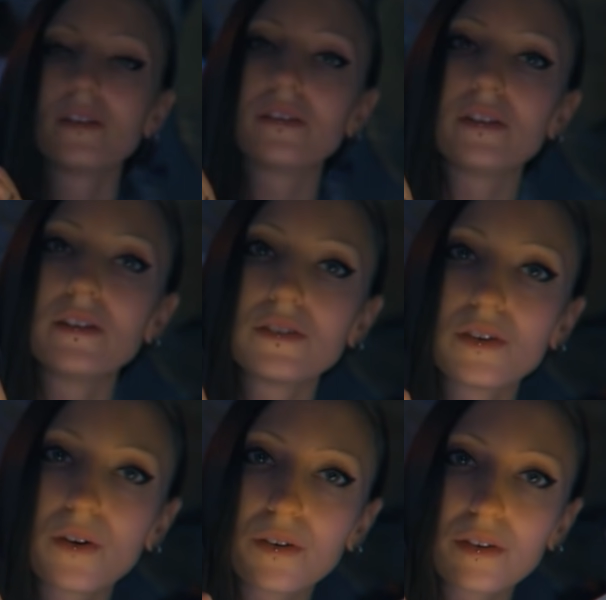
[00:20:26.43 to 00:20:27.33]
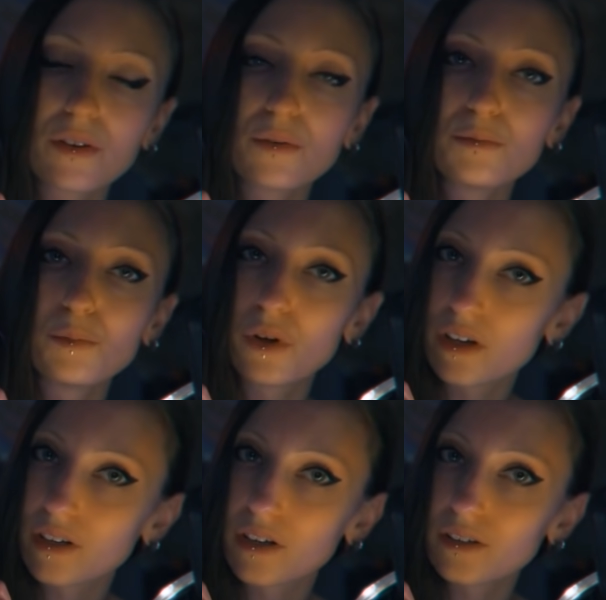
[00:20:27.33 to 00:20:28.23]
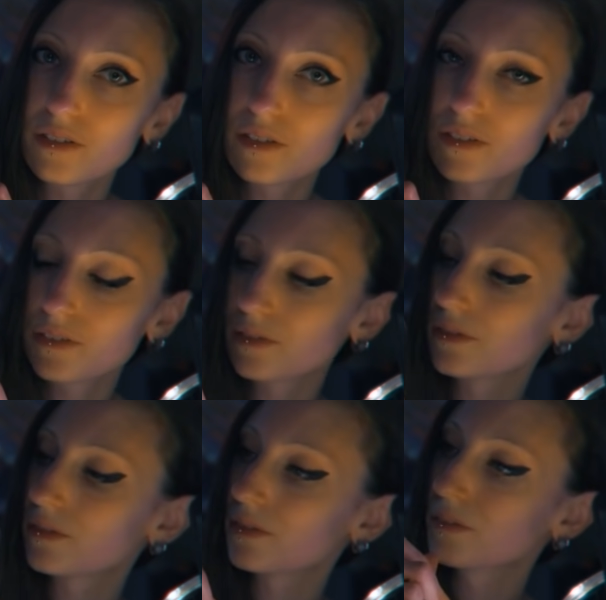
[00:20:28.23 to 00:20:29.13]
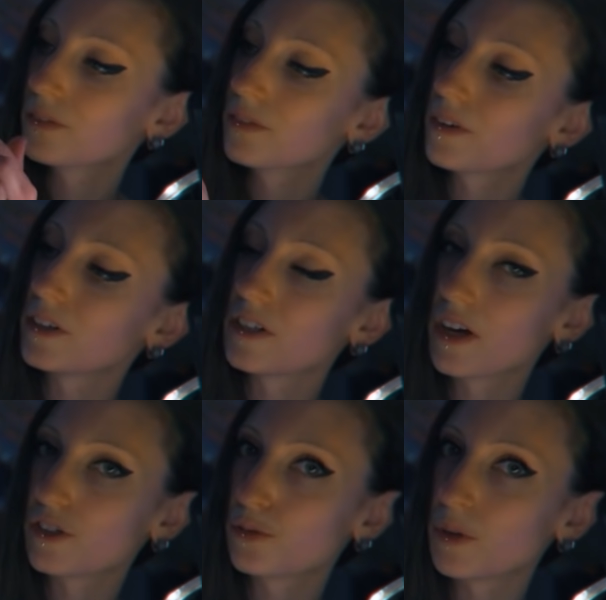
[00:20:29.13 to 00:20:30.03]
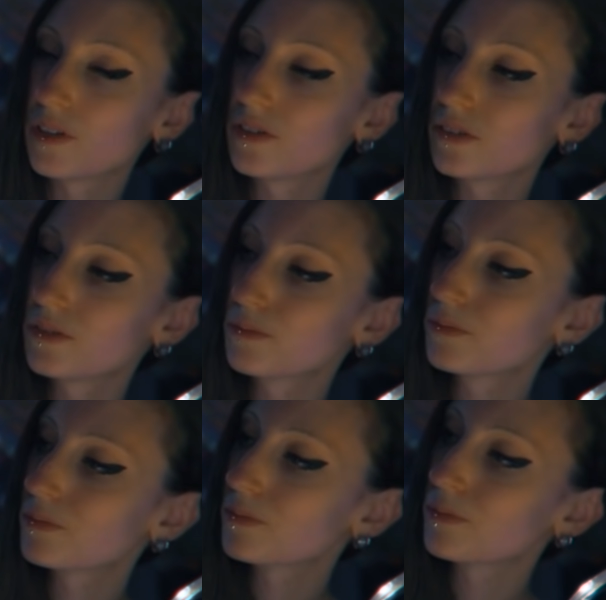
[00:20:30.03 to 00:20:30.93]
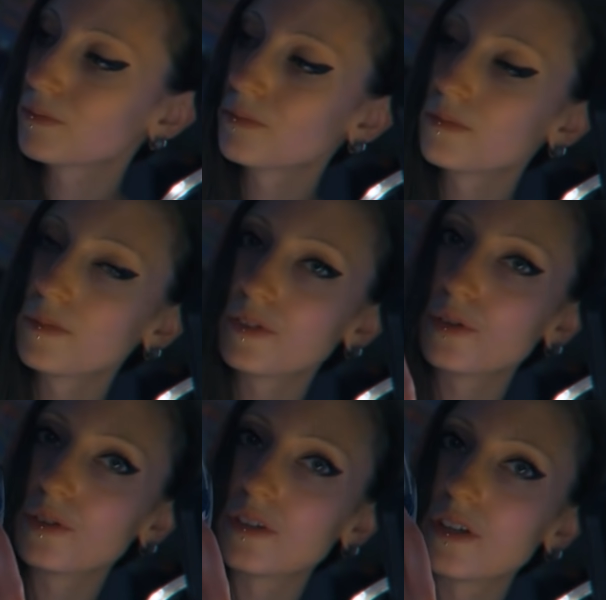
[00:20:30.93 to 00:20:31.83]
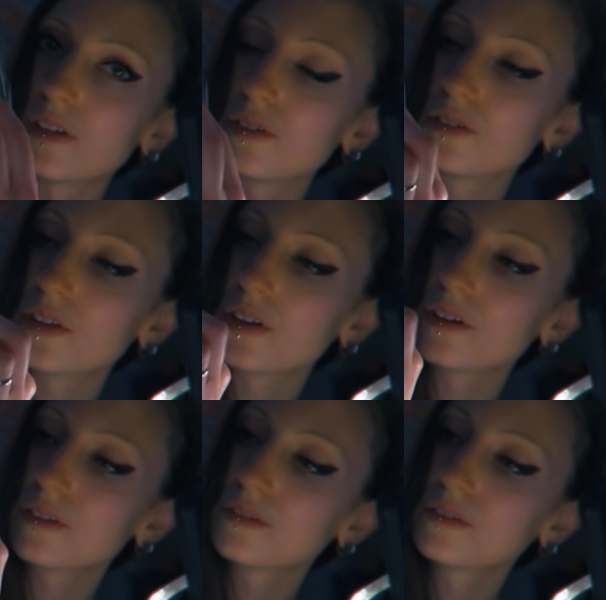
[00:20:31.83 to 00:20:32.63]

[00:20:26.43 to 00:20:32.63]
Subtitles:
These are the bayonet attachments. So you see there's like